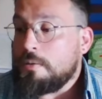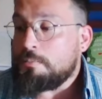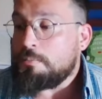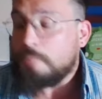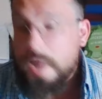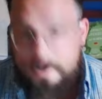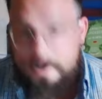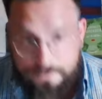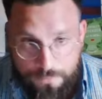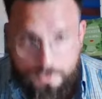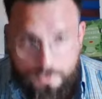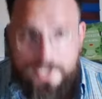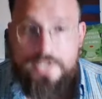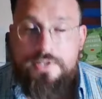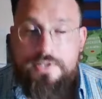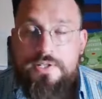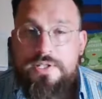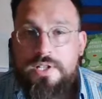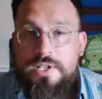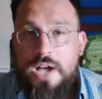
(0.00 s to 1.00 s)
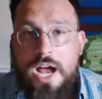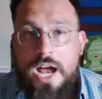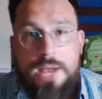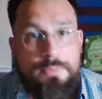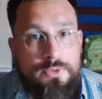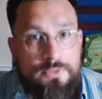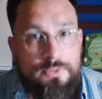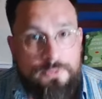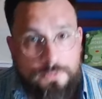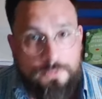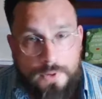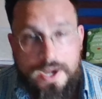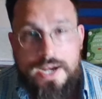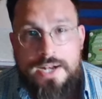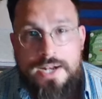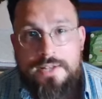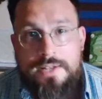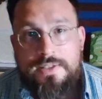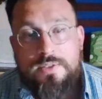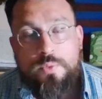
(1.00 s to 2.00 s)
My friends, I'm
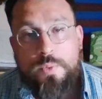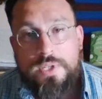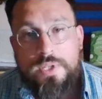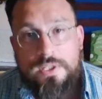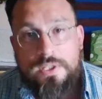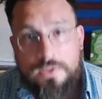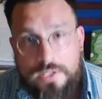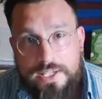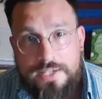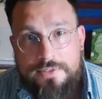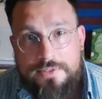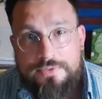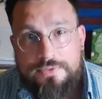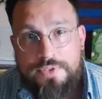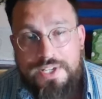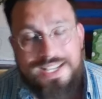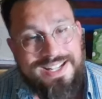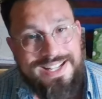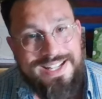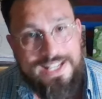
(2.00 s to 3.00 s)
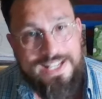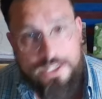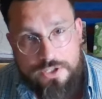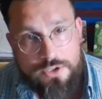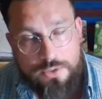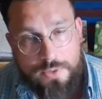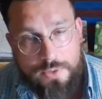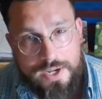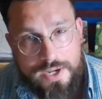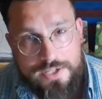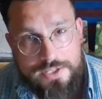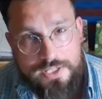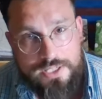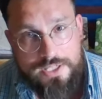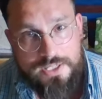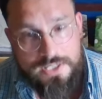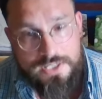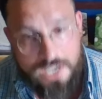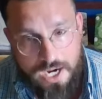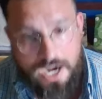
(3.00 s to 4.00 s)
afraid that we live in
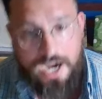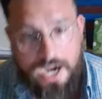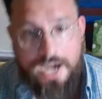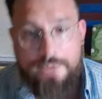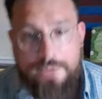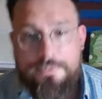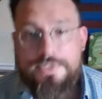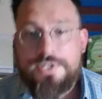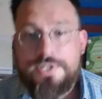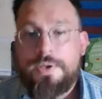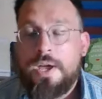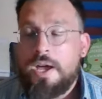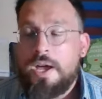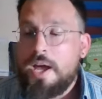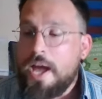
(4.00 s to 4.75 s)
interesting times.